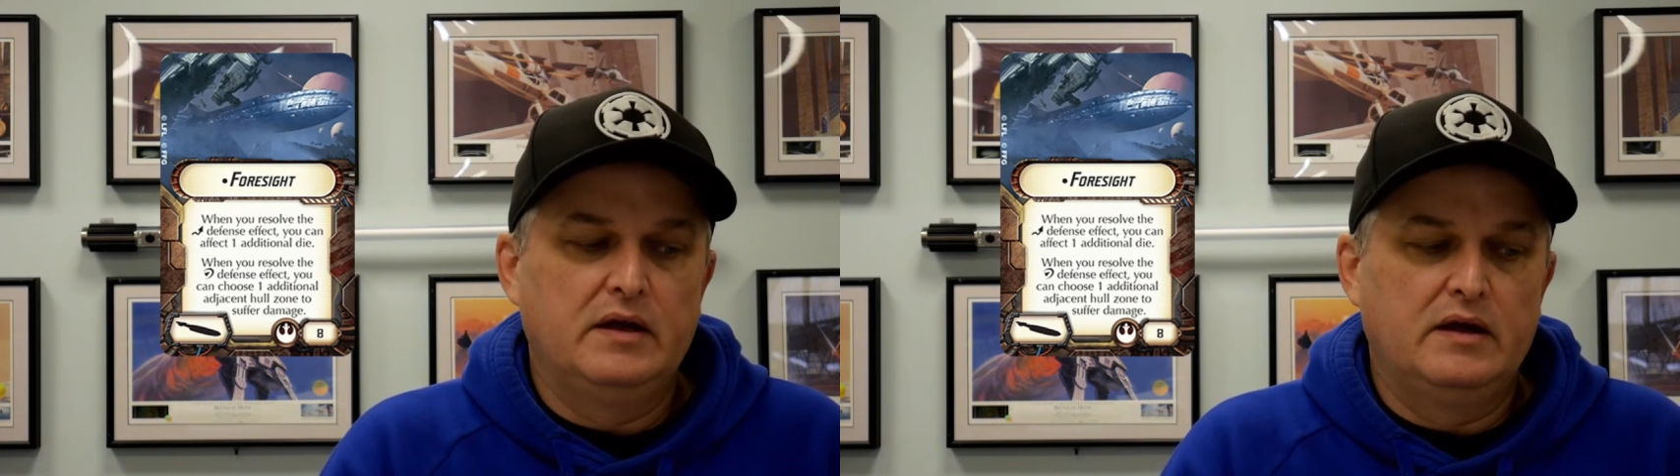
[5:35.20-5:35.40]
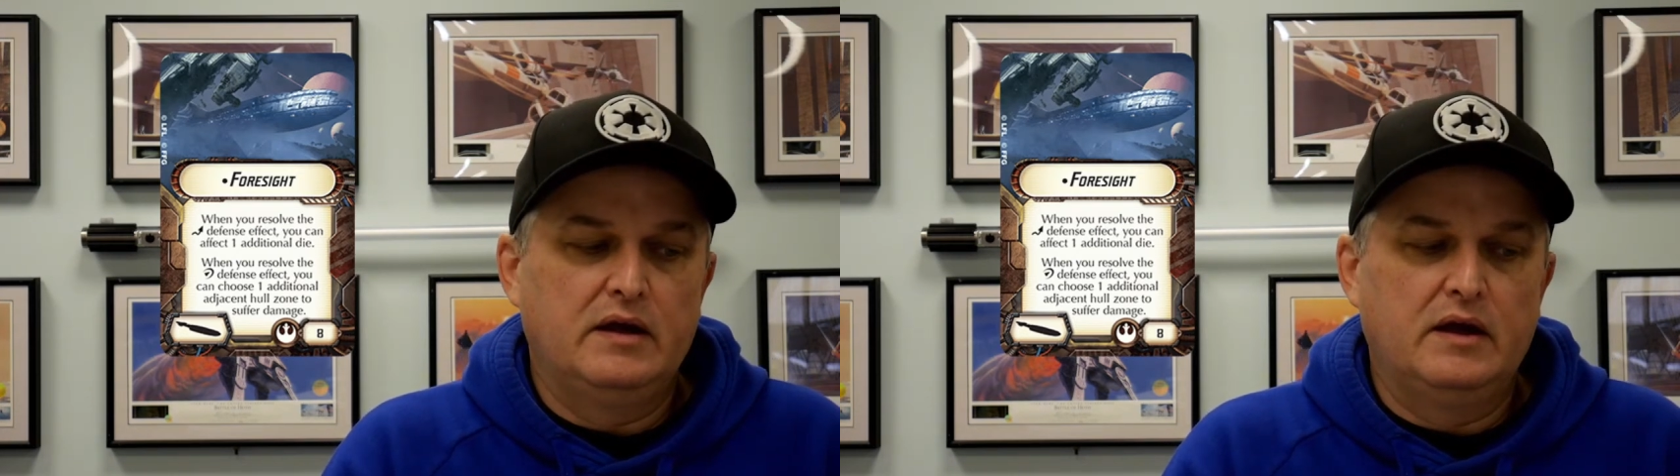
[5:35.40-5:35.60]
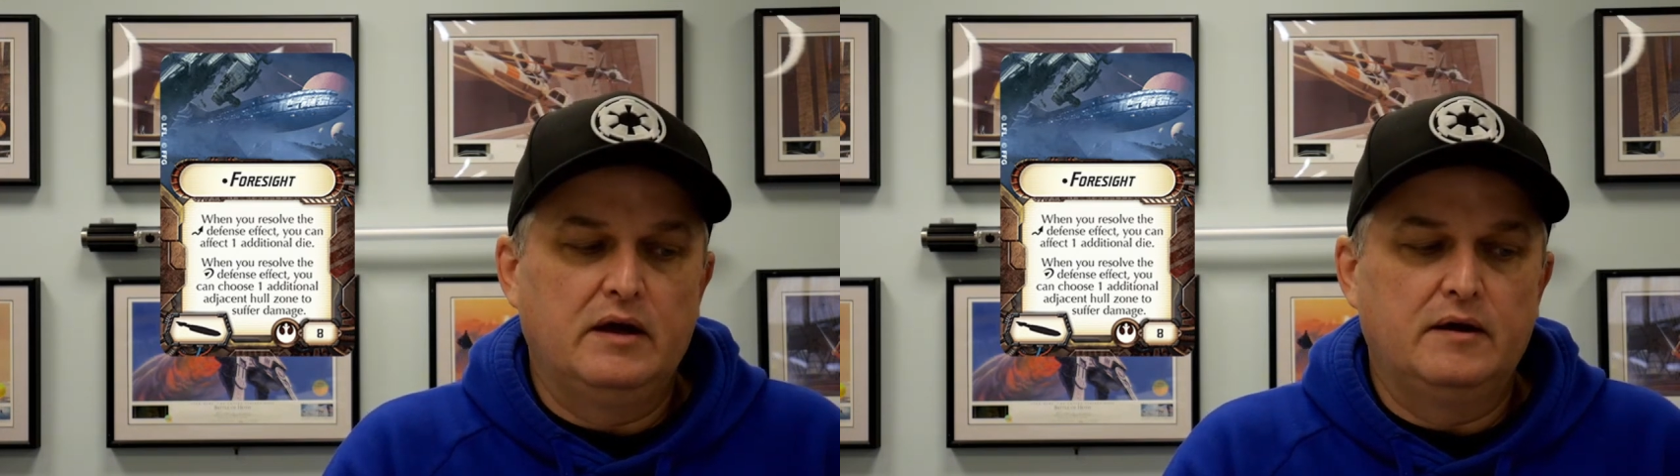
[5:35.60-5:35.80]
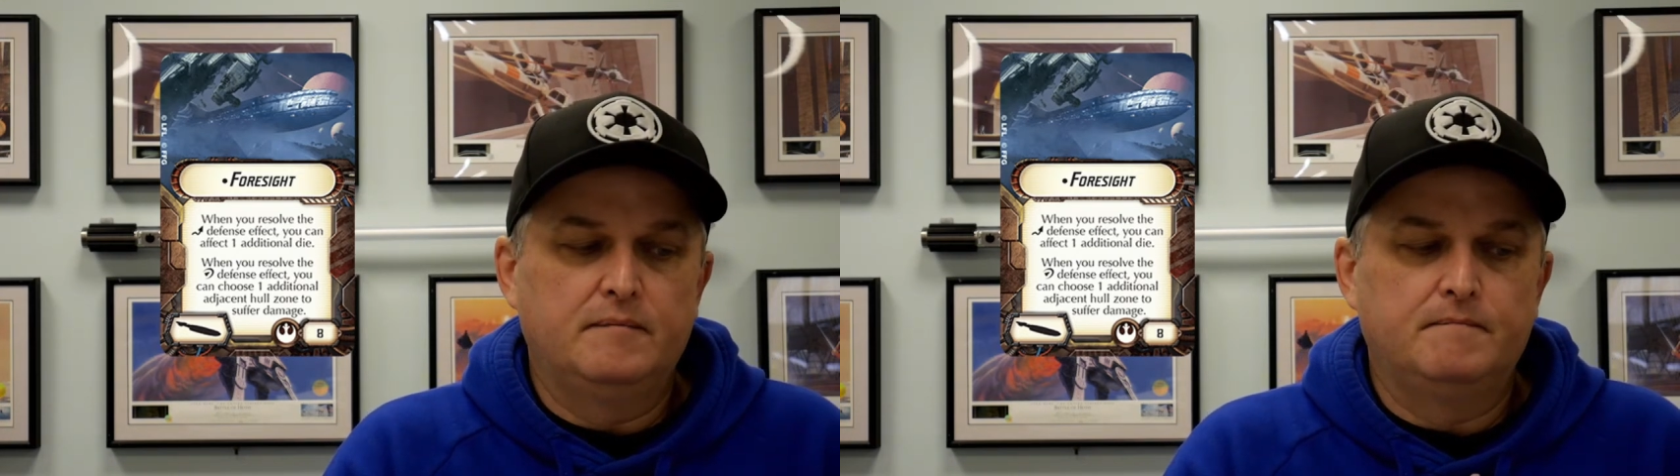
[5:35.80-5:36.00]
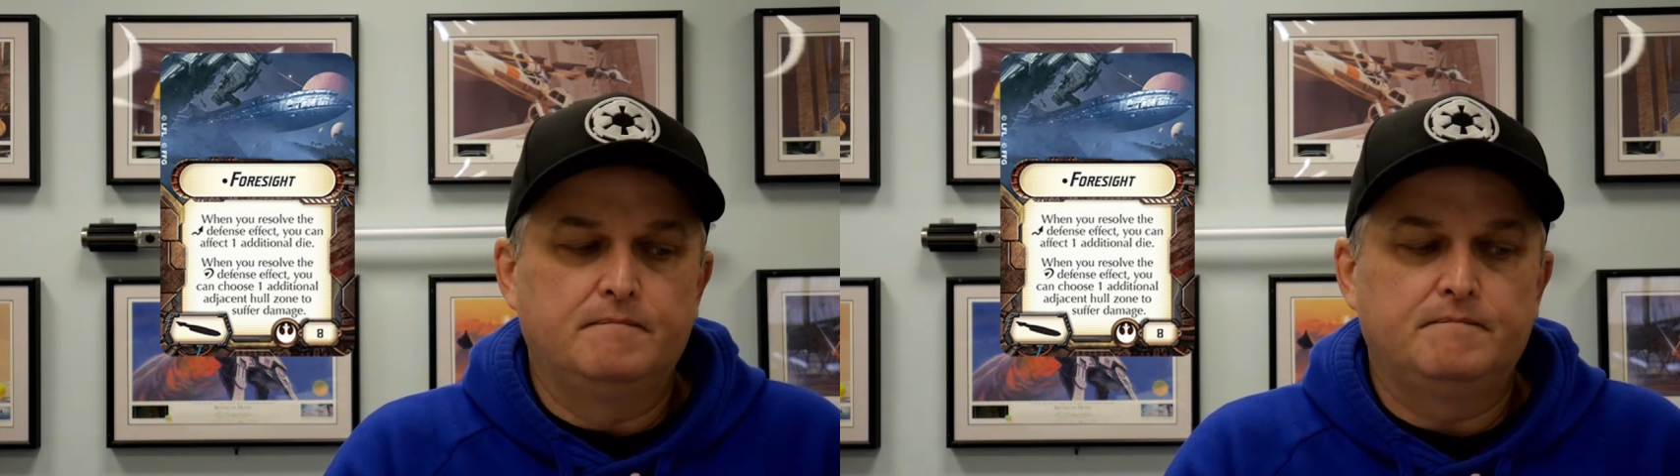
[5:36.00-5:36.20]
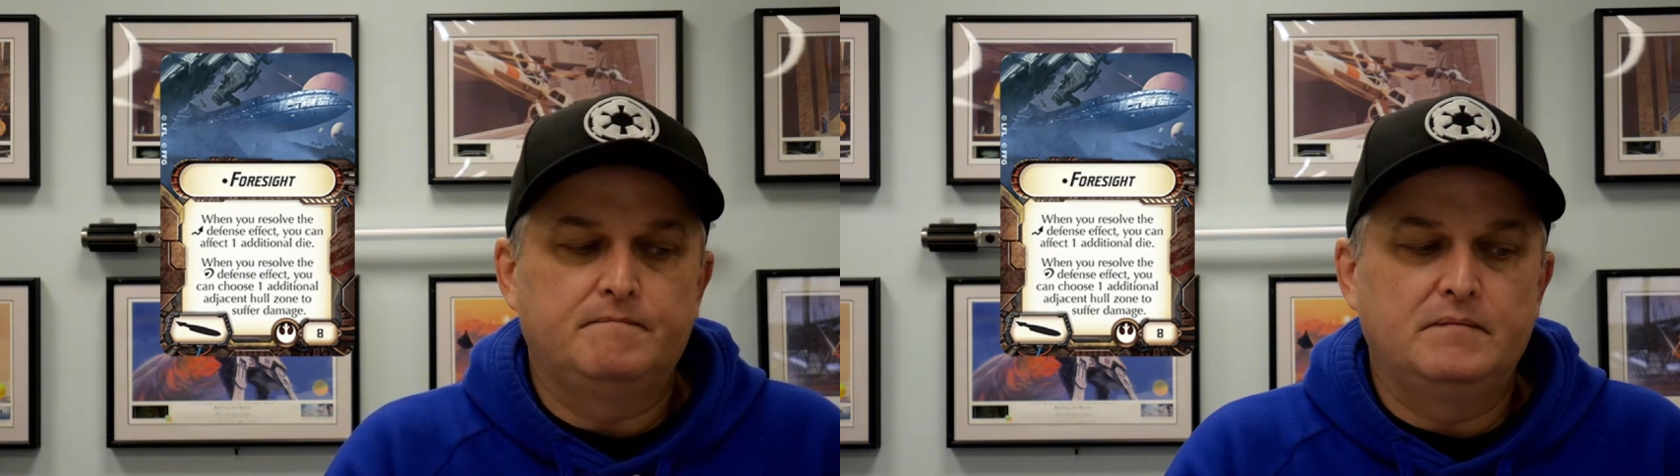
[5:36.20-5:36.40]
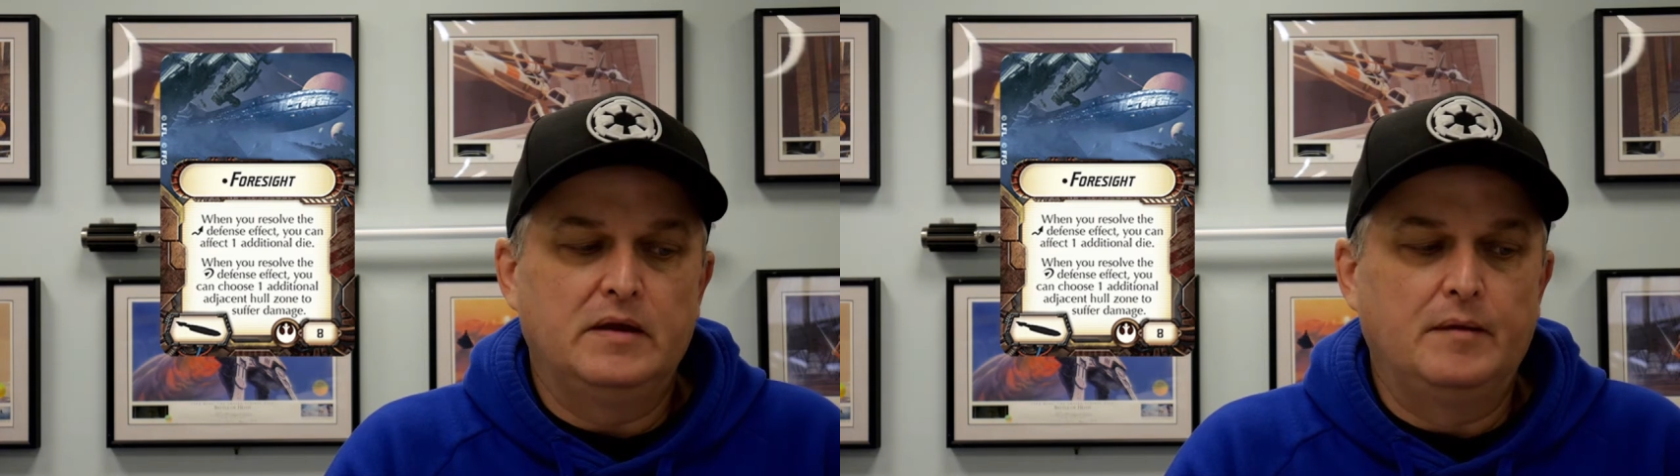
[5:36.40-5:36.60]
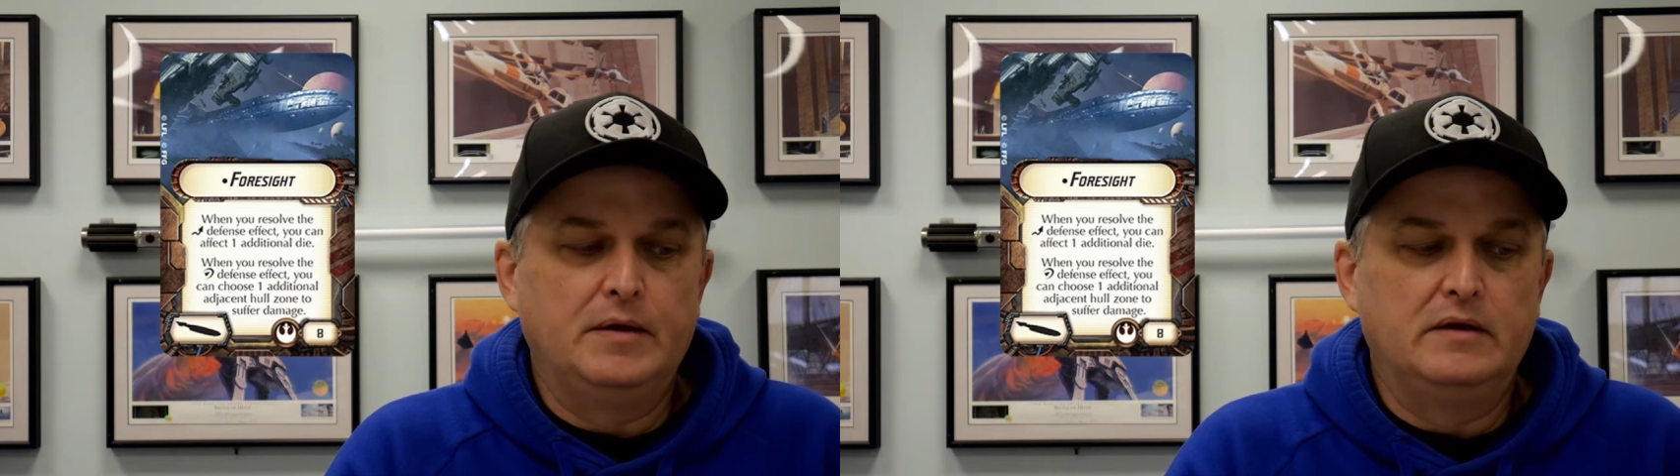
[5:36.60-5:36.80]
I
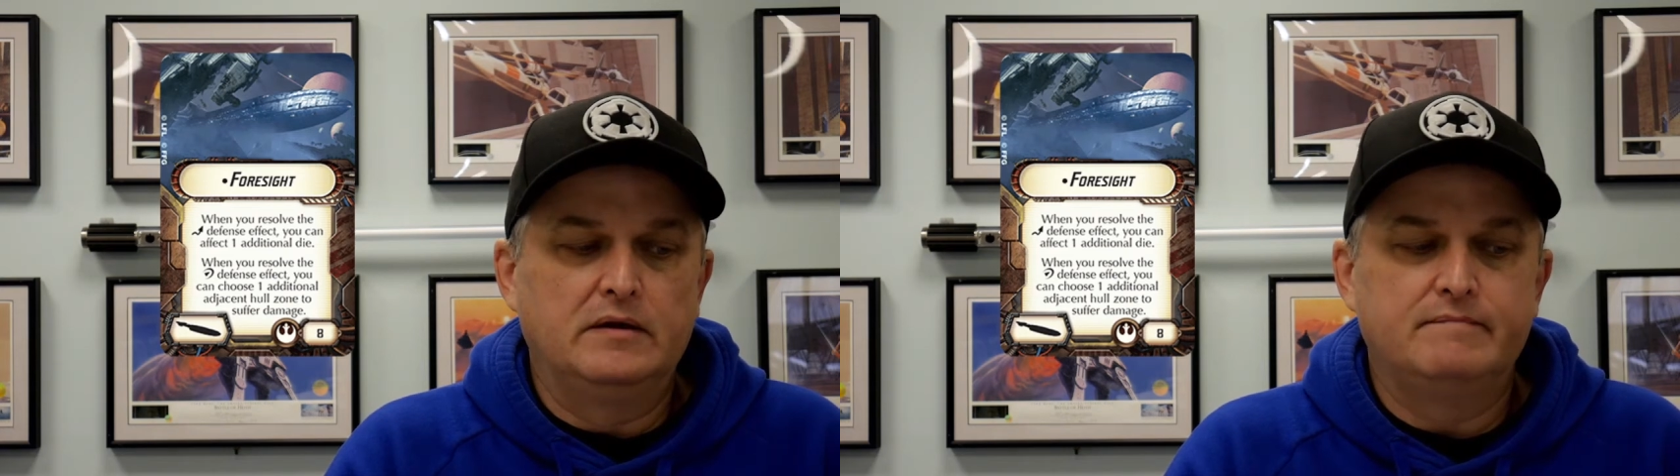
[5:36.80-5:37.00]
mean,